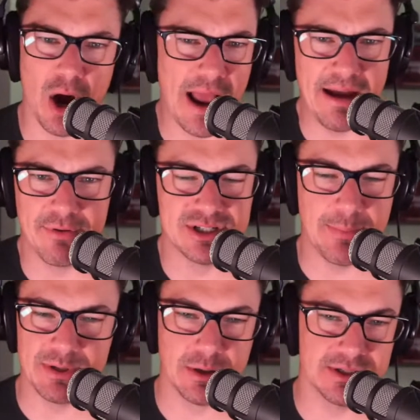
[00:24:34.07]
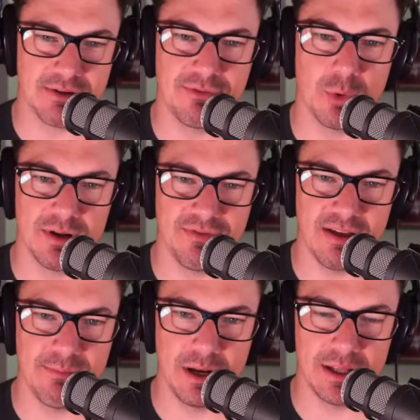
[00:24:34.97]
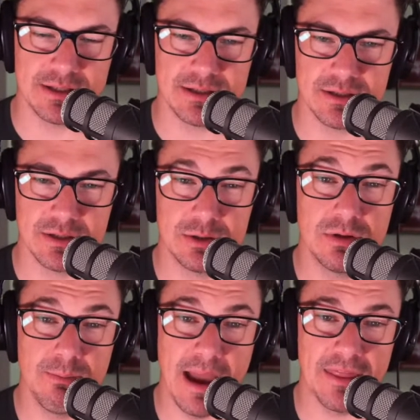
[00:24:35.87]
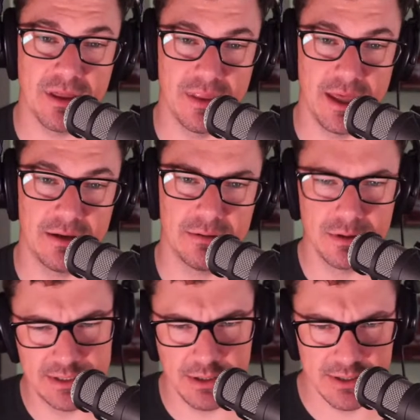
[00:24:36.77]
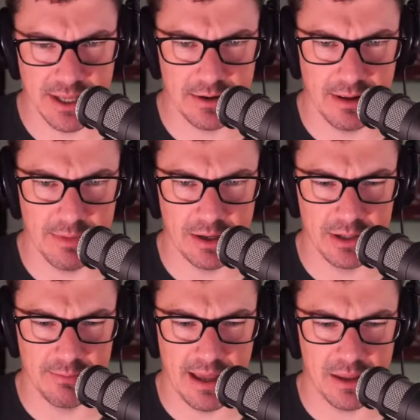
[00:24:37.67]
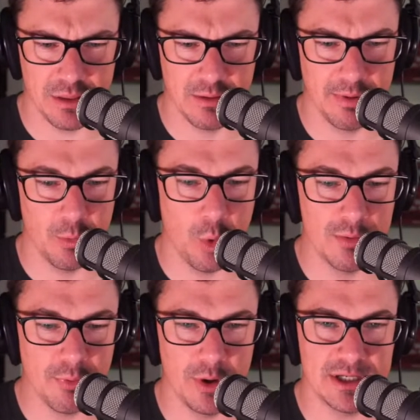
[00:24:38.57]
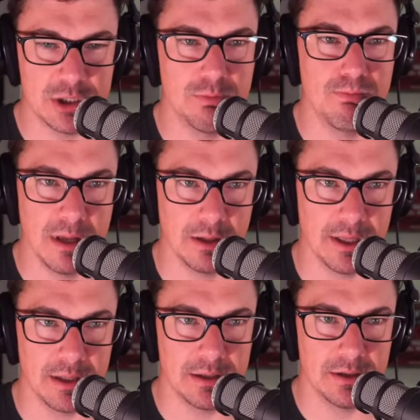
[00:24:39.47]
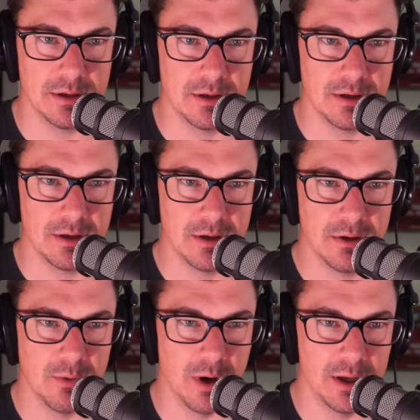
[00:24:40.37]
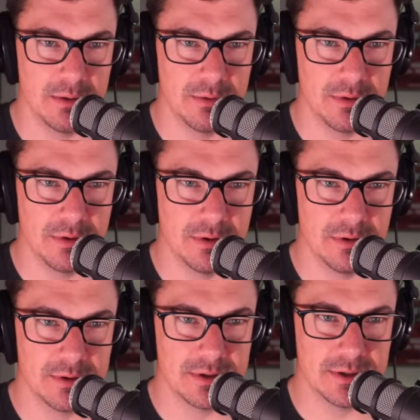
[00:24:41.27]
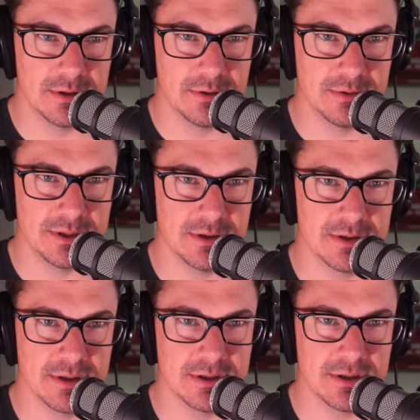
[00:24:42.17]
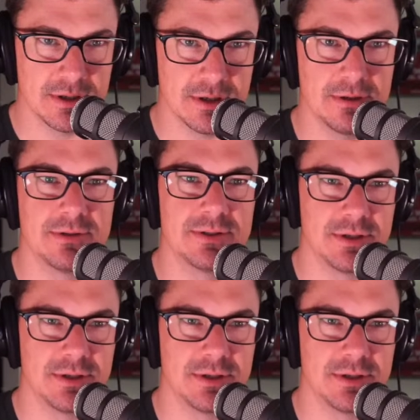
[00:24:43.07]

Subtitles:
Our average episode's like 45 minutes. Do the math on that. Seriously, I'm not good at math. But 1.2 million, 1, 2, 0, 0, 0,